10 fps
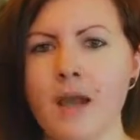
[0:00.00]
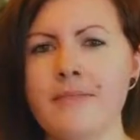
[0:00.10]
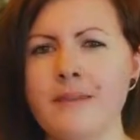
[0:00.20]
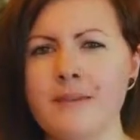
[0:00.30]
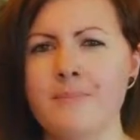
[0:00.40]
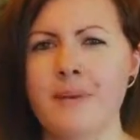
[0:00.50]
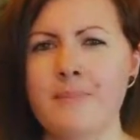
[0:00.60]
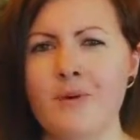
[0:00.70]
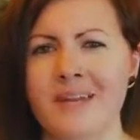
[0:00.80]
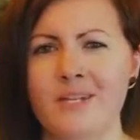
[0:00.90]
I think
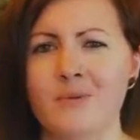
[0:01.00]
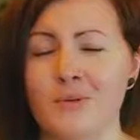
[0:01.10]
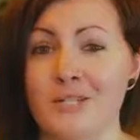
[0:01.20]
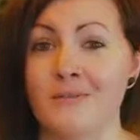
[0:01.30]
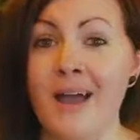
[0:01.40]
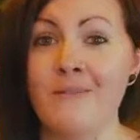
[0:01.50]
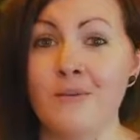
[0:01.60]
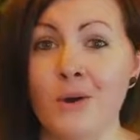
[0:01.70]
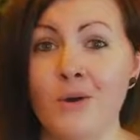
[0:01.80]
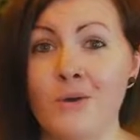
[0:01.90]
people get into a survival
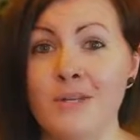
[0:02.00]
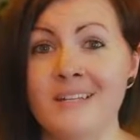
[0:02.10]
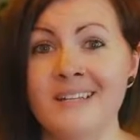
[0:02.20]
mode.